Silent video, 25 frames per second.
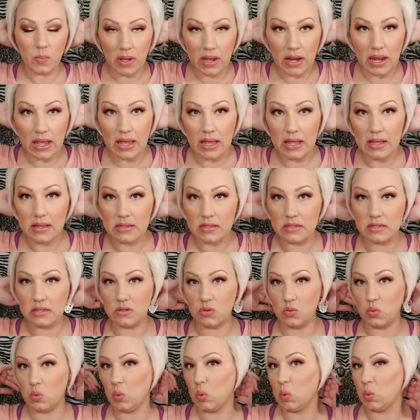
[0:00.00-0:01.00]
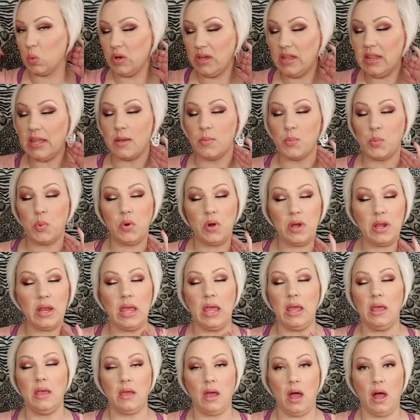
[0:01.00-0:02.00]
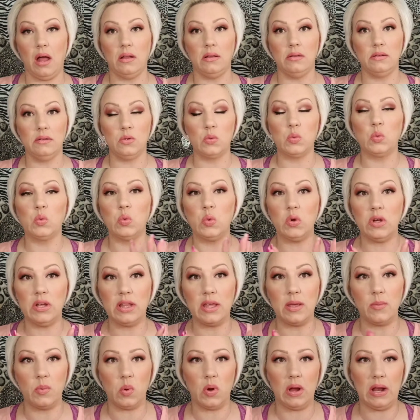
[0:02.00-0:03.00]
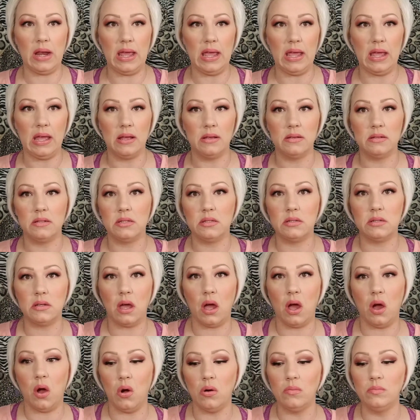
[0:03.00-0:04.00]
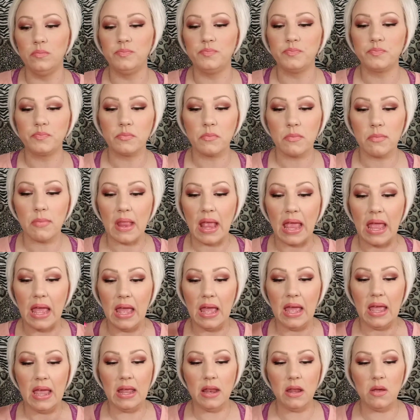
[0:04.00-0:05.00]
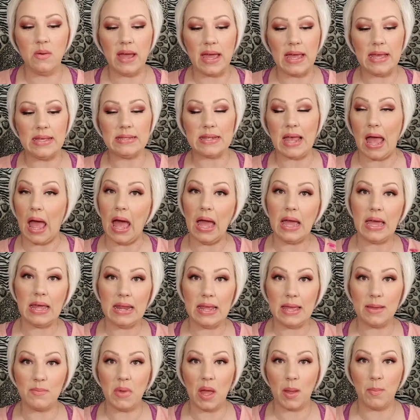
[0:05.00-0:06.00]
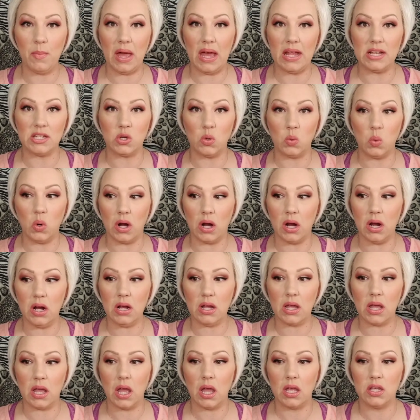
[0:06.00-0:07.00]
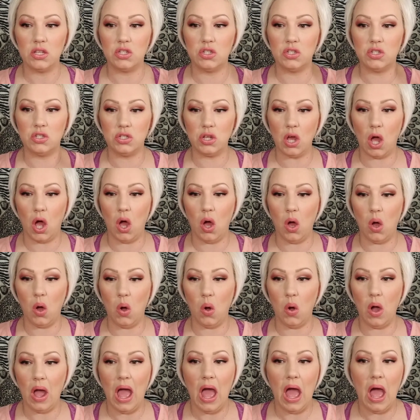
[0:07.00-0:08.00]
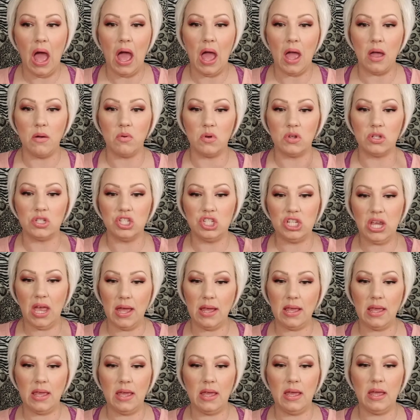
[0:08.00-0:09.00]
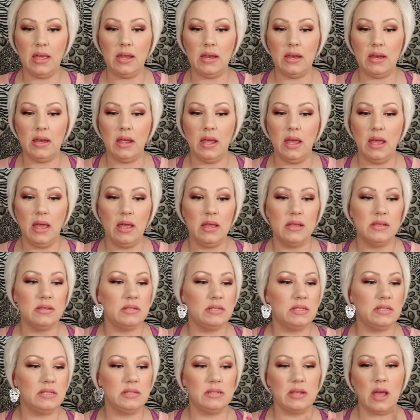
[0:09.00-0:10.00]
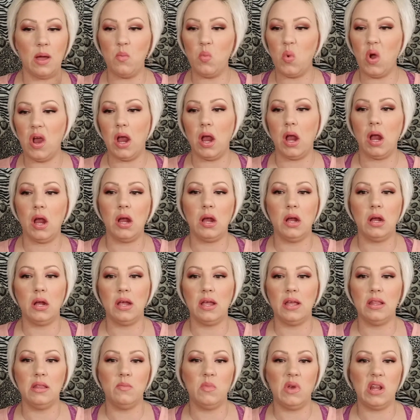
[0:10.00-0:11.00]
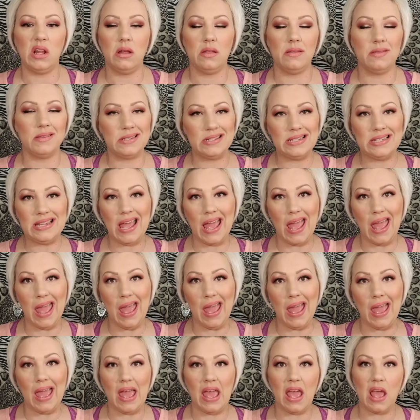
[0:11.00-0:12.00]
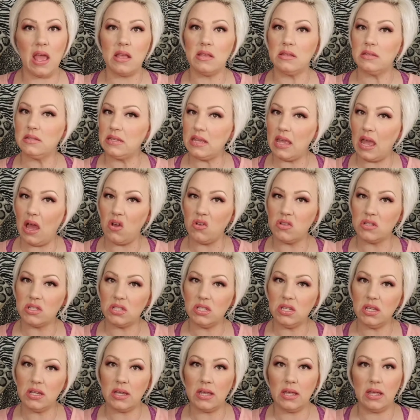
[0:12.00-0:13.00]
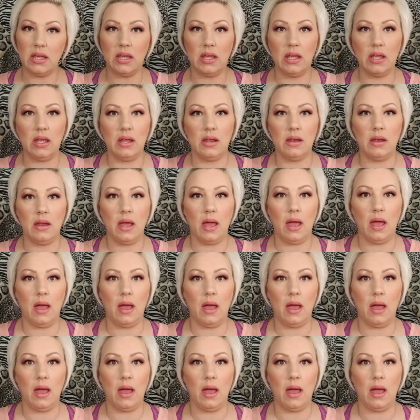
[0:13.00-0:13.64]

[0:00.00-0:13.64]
But it's really pretty, y'all. Really pretty. So anyways, I got to get my butt to work. So I will check in somewhere in the middle of the day, see how it's looking.